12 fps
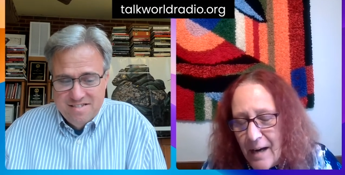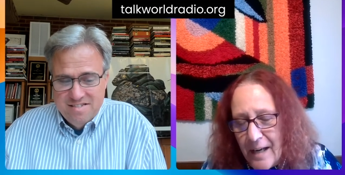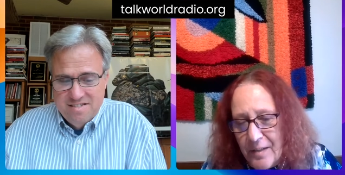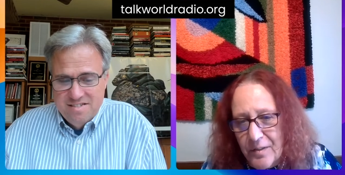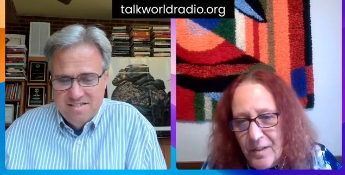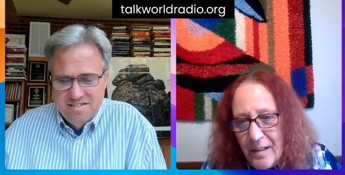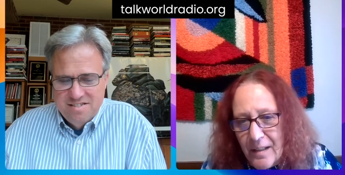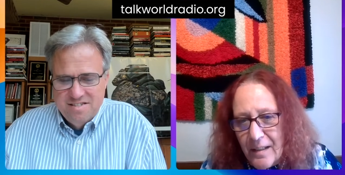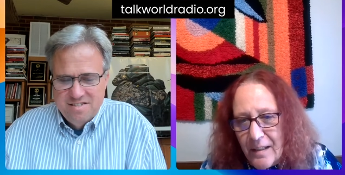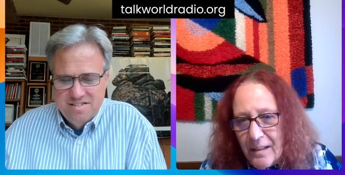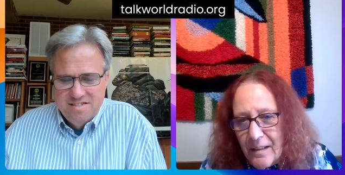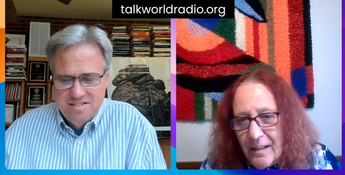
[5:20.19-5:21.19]
Speaker 1: to
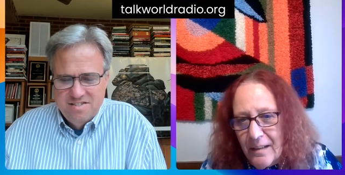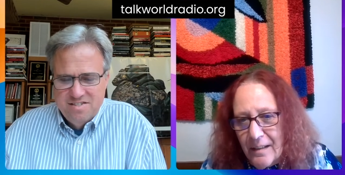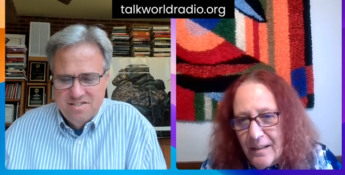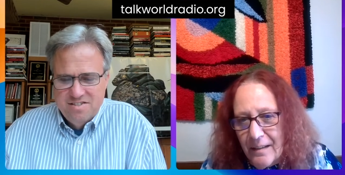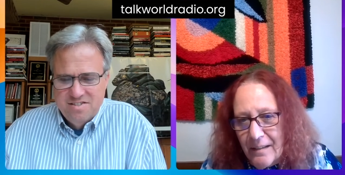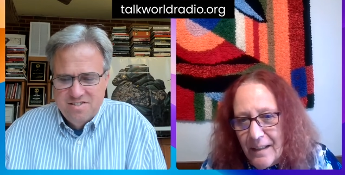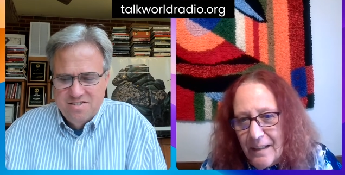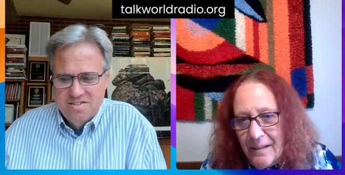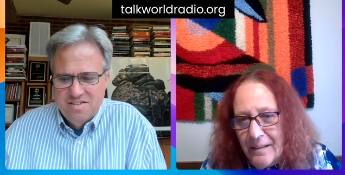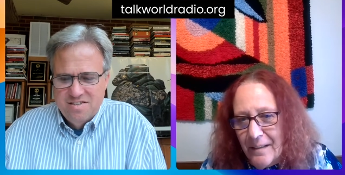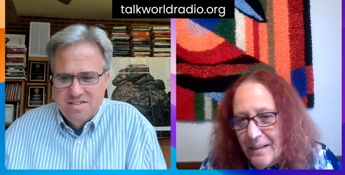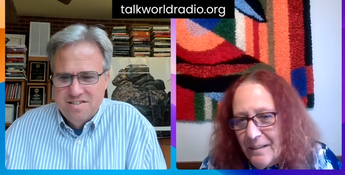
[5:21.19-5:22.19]
terrorize,
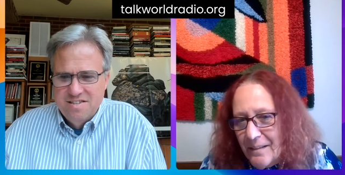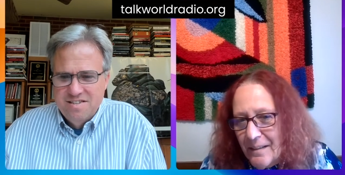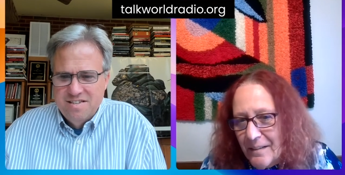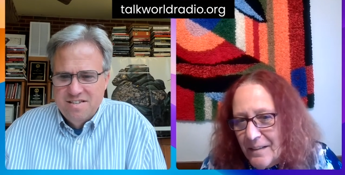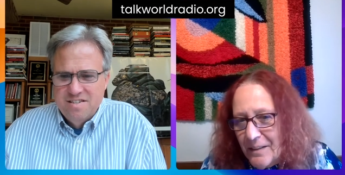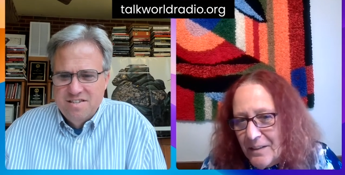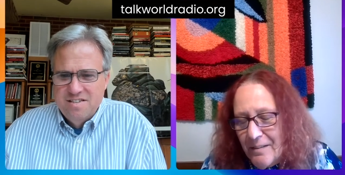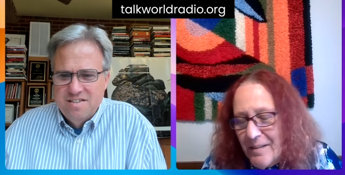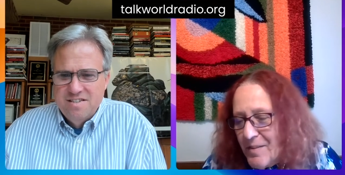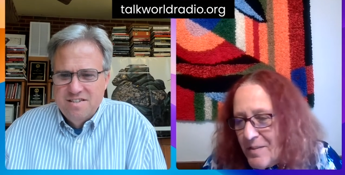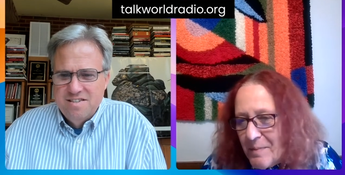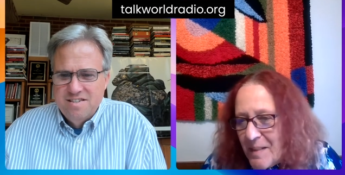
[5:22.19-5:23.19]
and
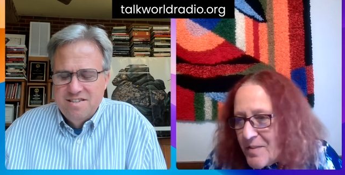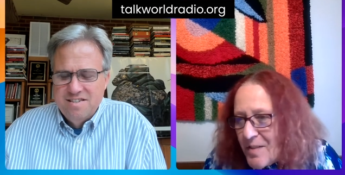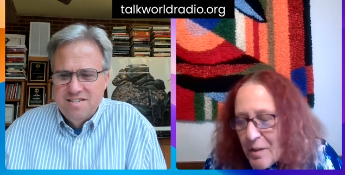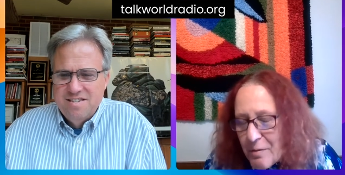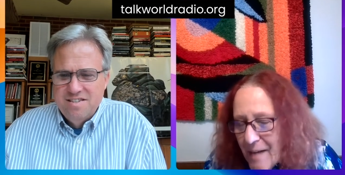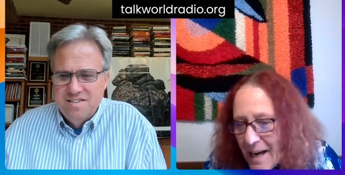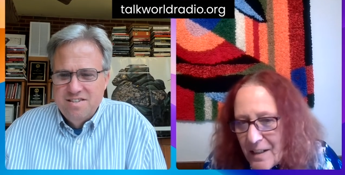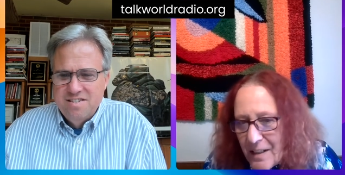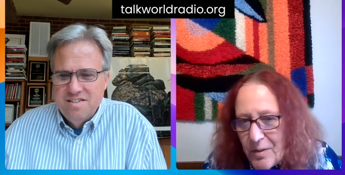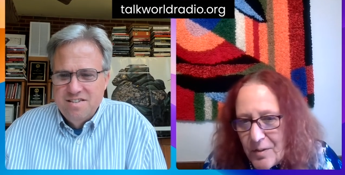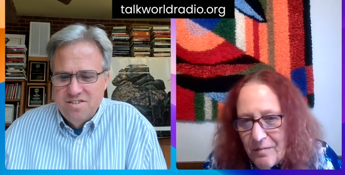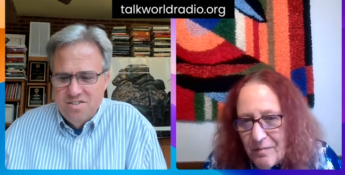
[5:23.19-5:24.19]
deterrence means
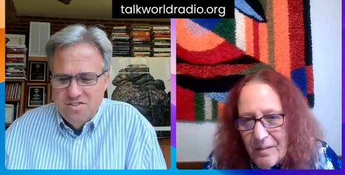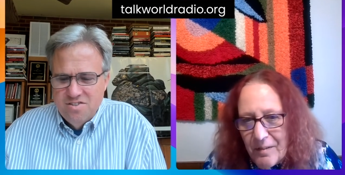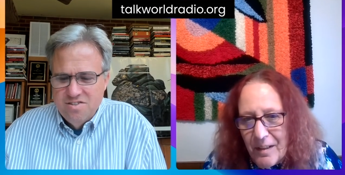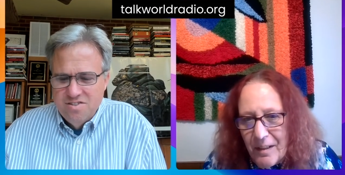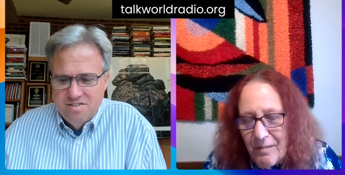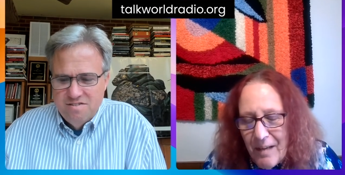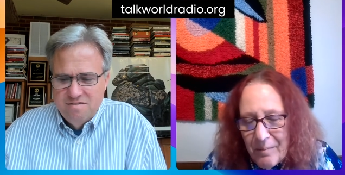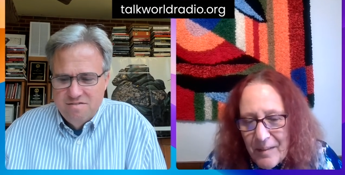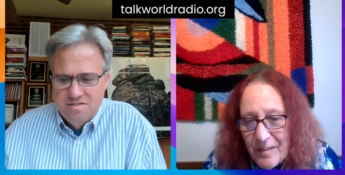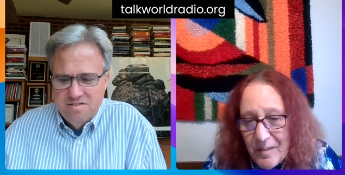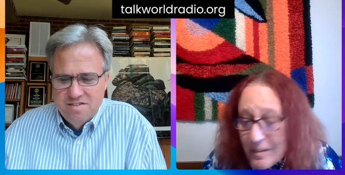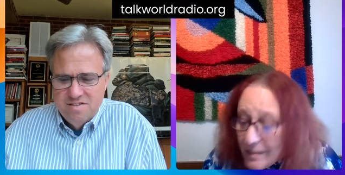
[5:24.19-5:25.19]
the threatened use of
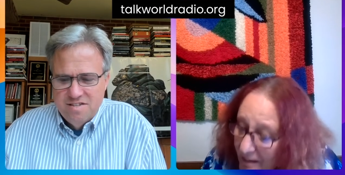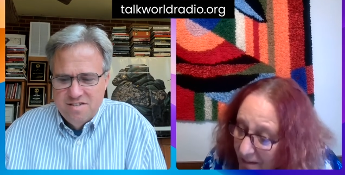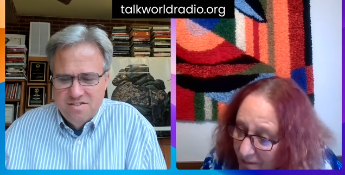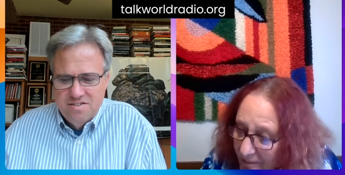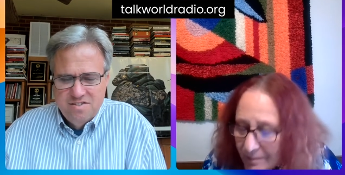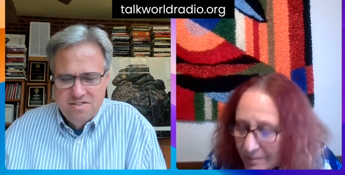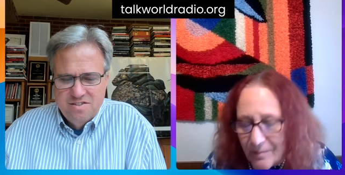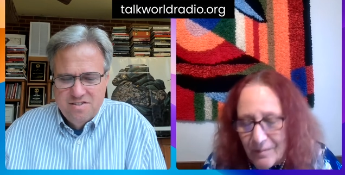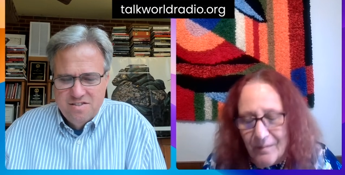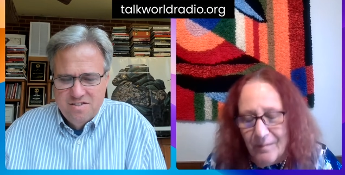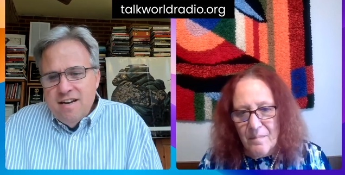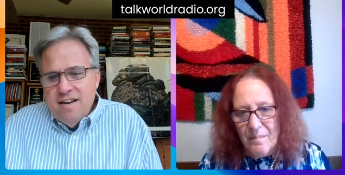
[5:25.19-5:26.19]
nuclear weapons.
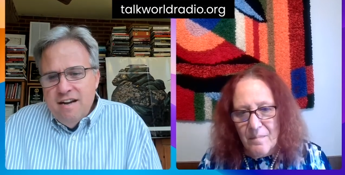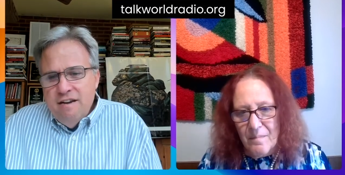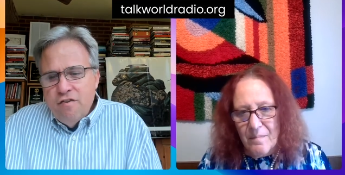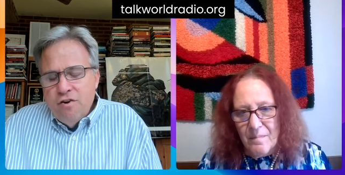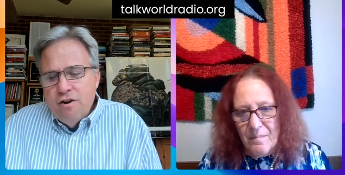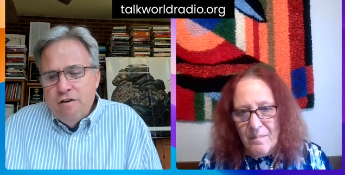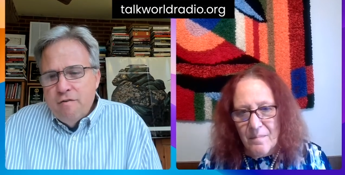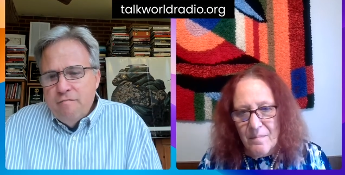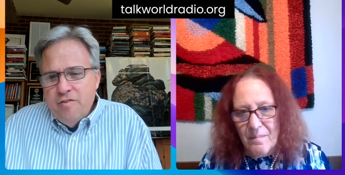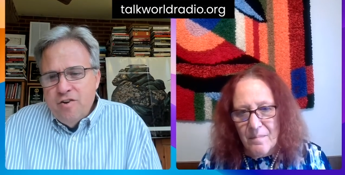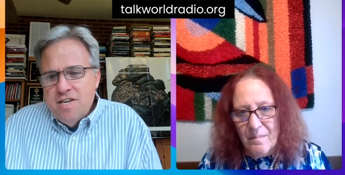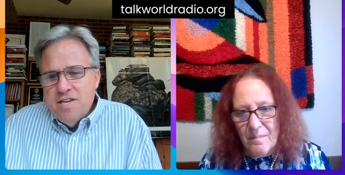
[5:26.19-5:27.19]
Speaker 2: I've heard from
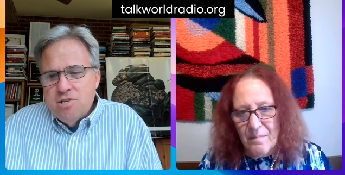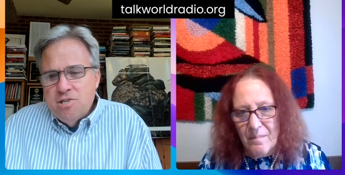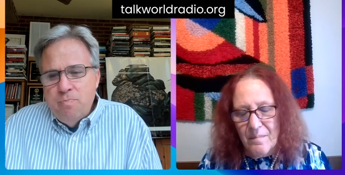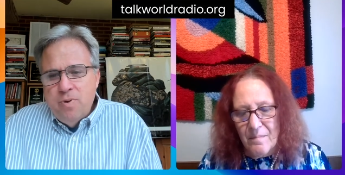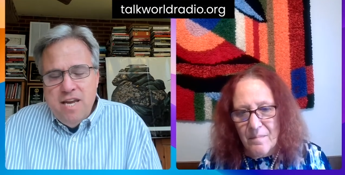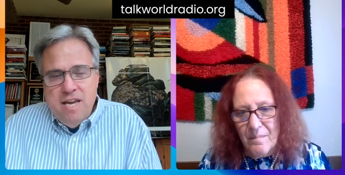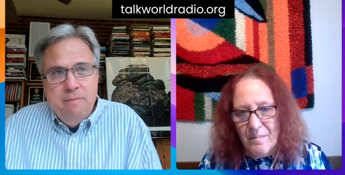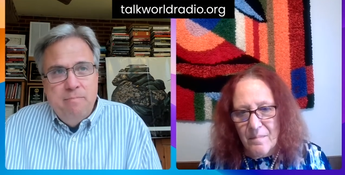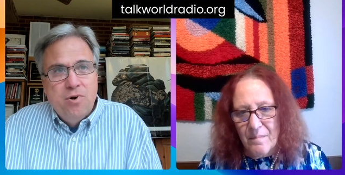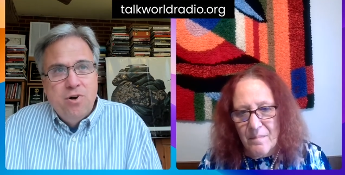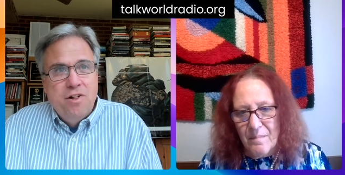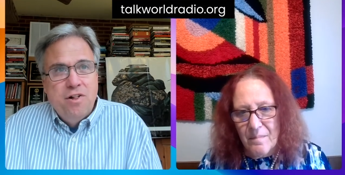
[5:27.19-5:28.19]
various
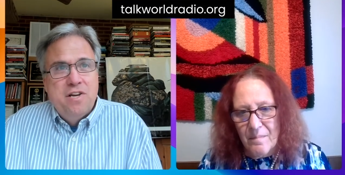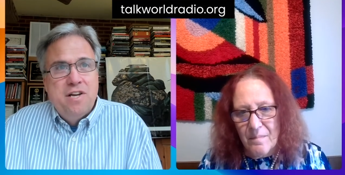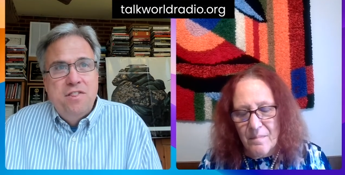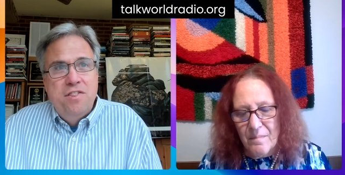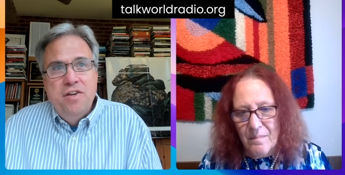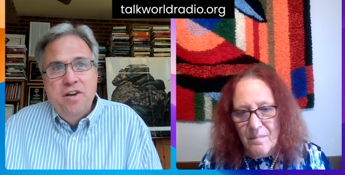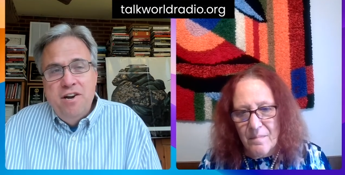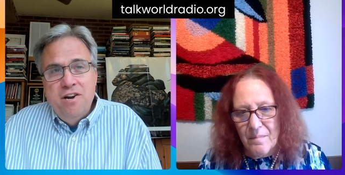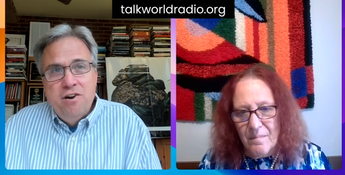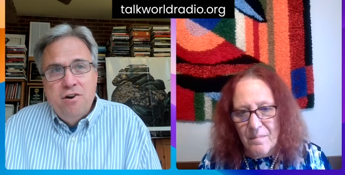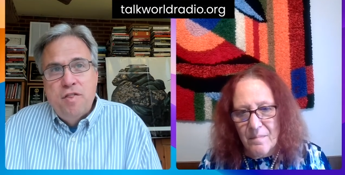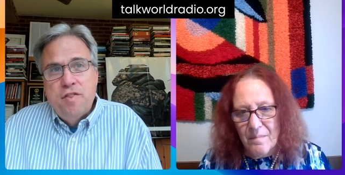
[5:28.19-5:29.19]
people that
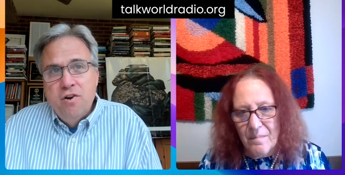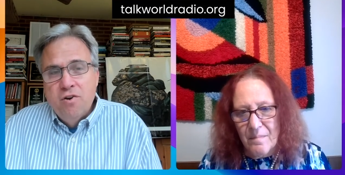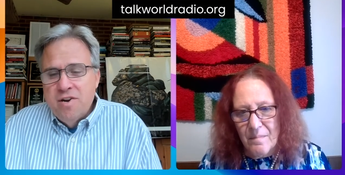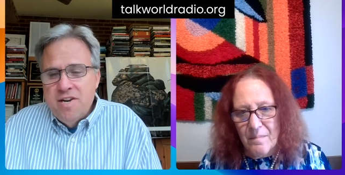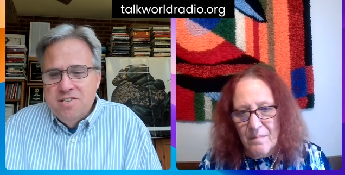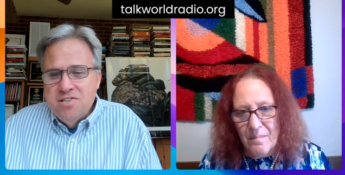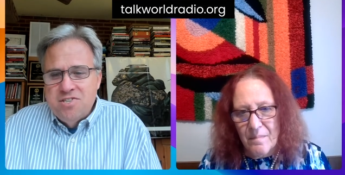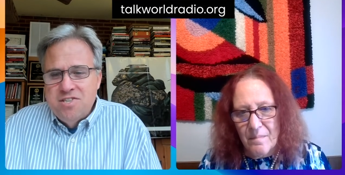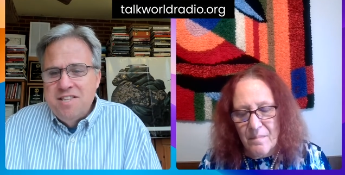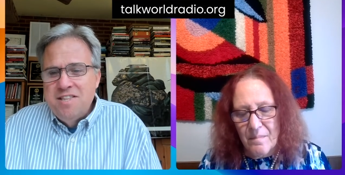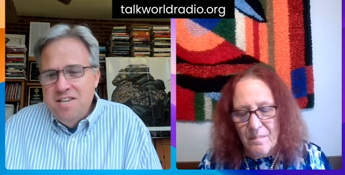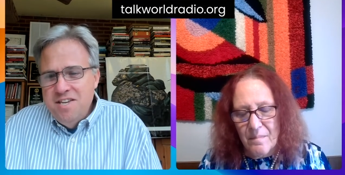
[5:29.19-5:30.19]
their theory is
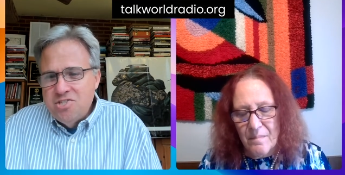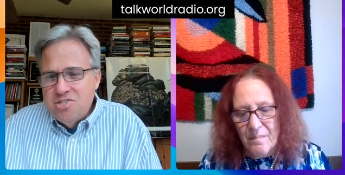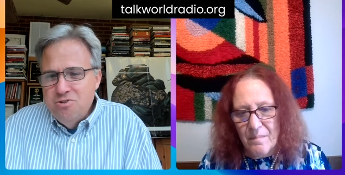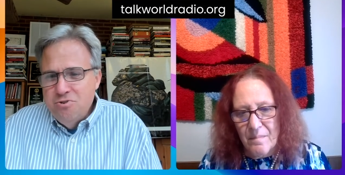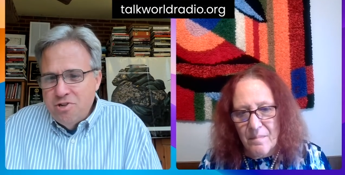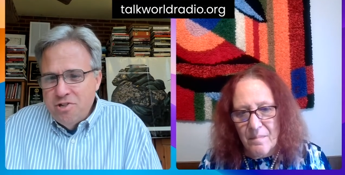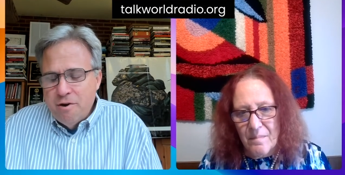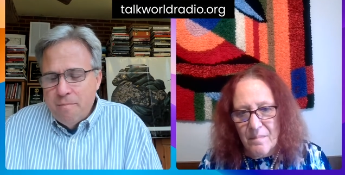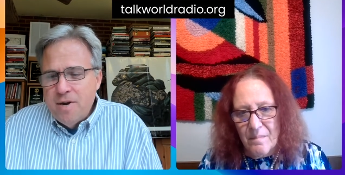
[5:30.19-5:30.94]
that this nuclear